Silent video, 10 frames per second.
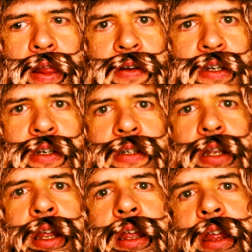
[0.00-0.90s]
She's
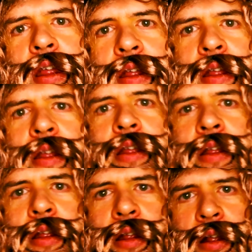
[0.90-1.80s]
sick.
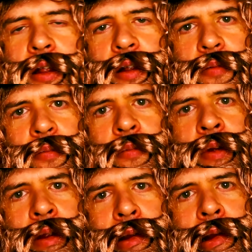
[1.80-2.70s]
Oh
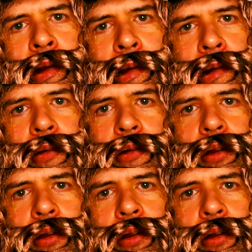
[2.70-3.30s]
my God.